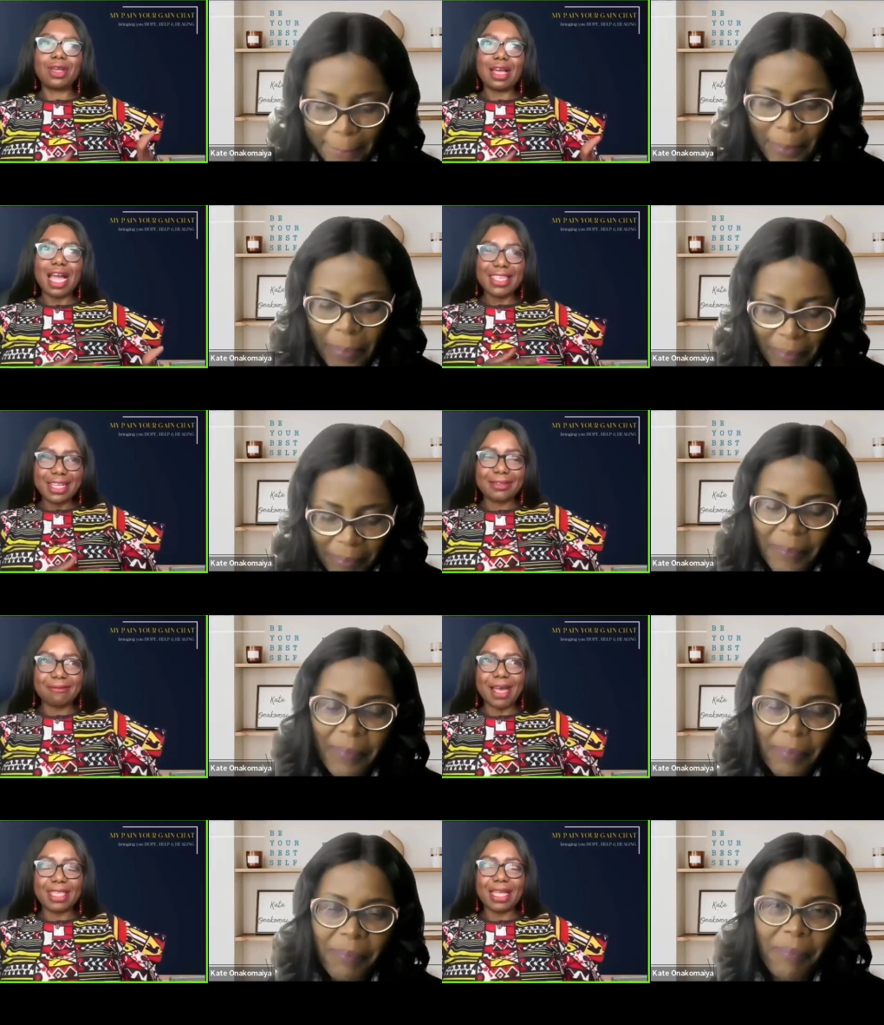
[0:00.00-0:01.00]

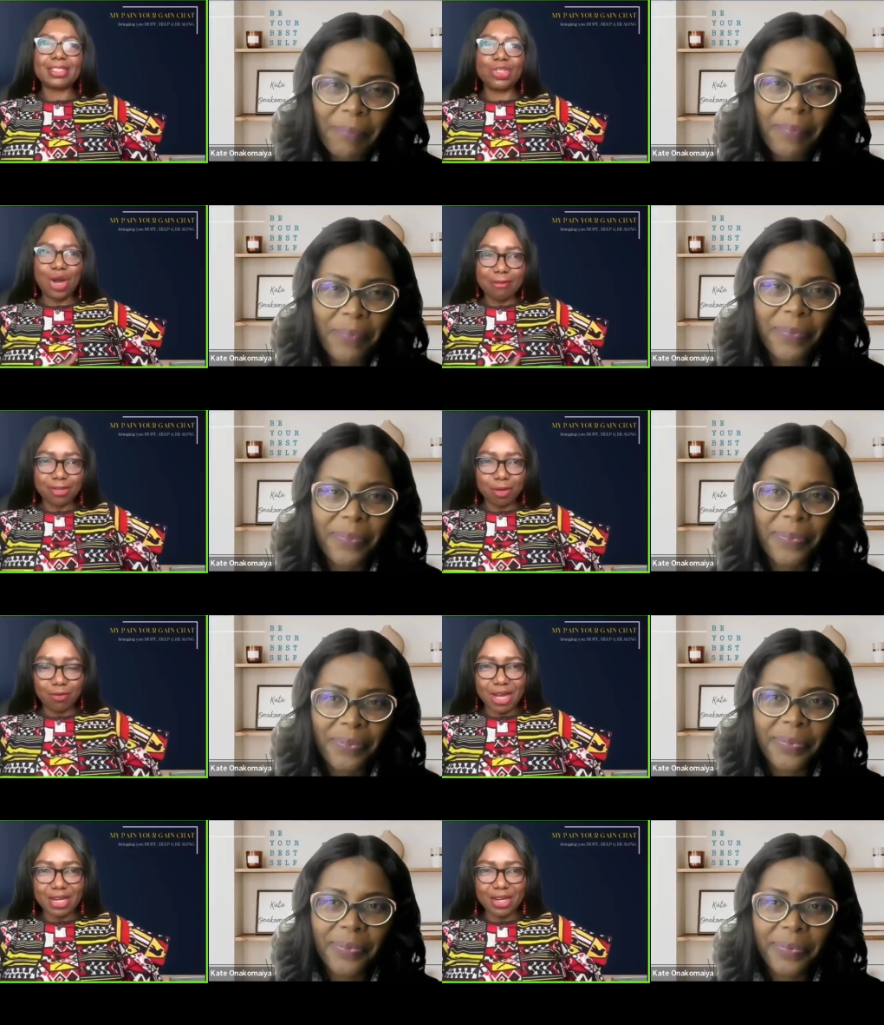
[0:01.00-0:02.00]
Speaker 1: identify that you have some
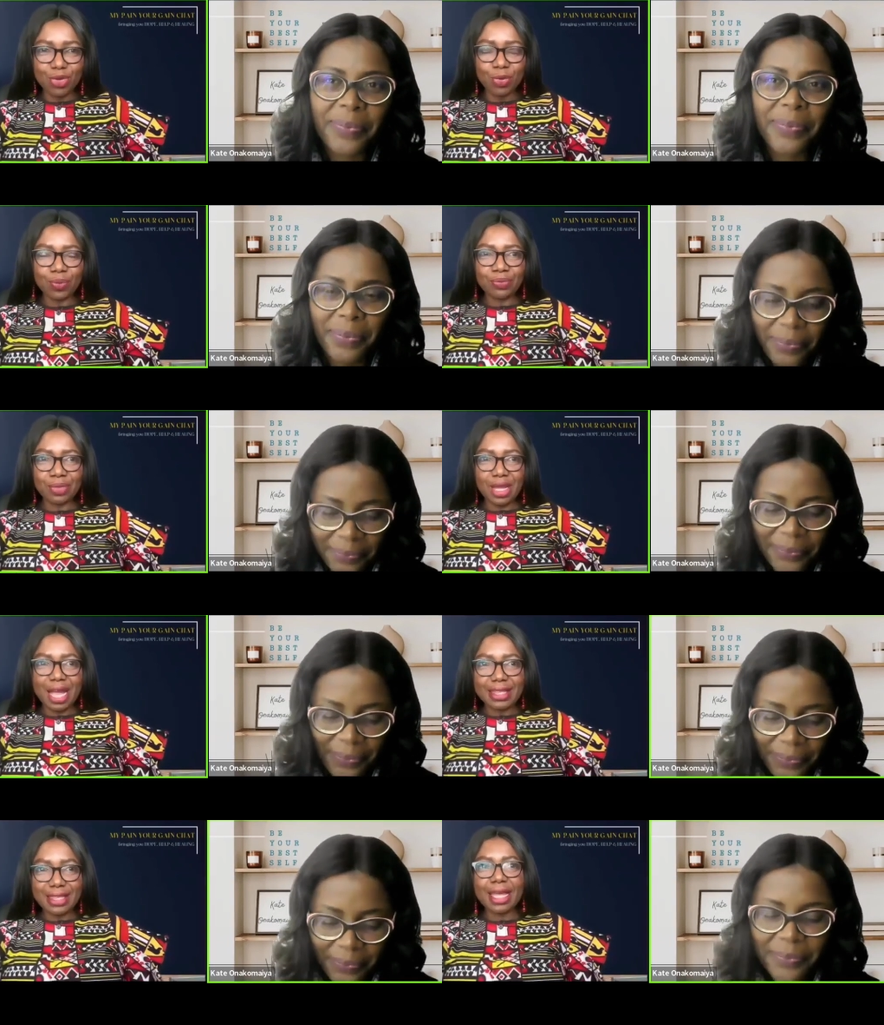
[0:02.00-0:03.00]
value, mm-hmm.
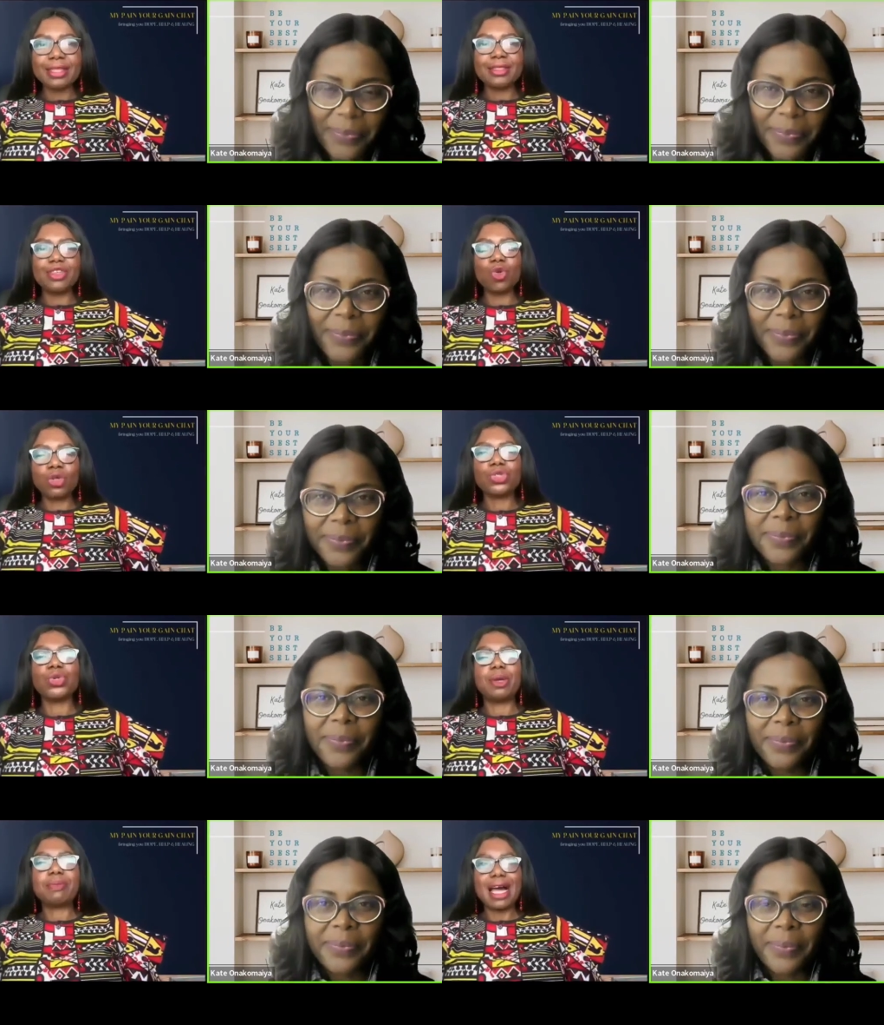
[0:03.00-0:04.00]
and then you want to
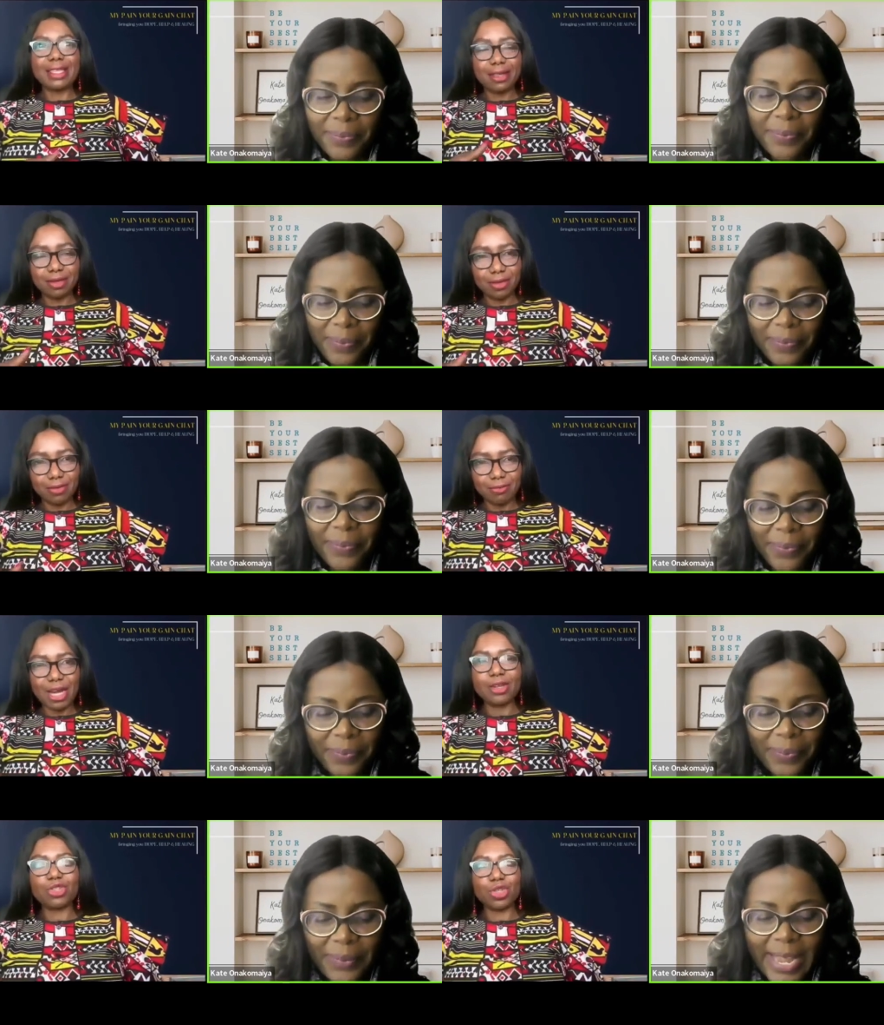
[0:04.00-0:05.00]
keep adding
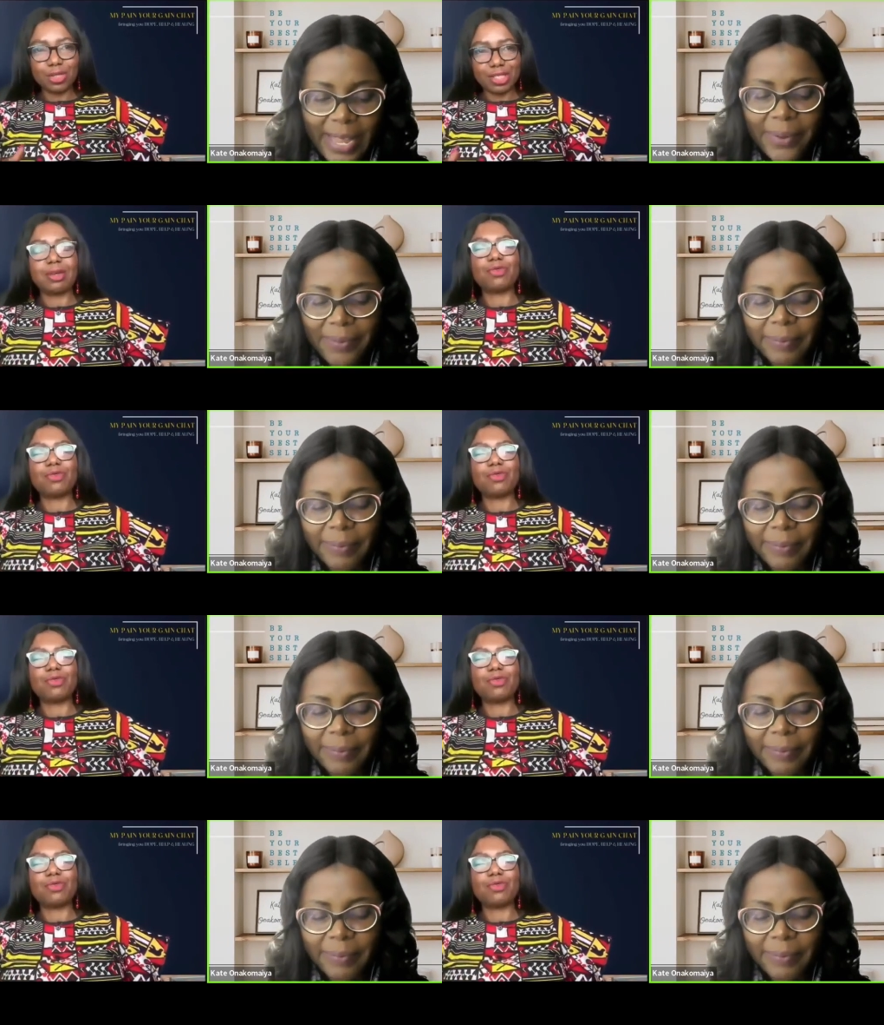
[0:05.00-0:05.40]
value to yeah. yourself